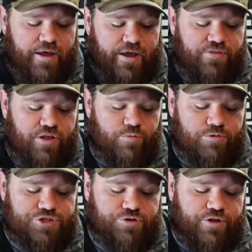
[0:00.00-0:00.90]
And then
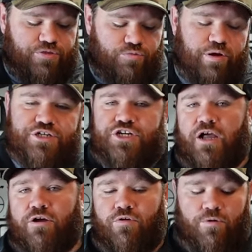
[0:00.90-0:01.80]
we'll shoot a
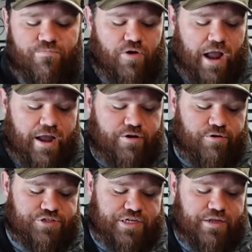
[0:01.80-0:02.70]
three-shot group for
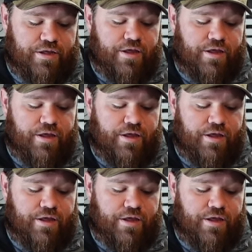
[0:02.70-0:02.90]
accuracy.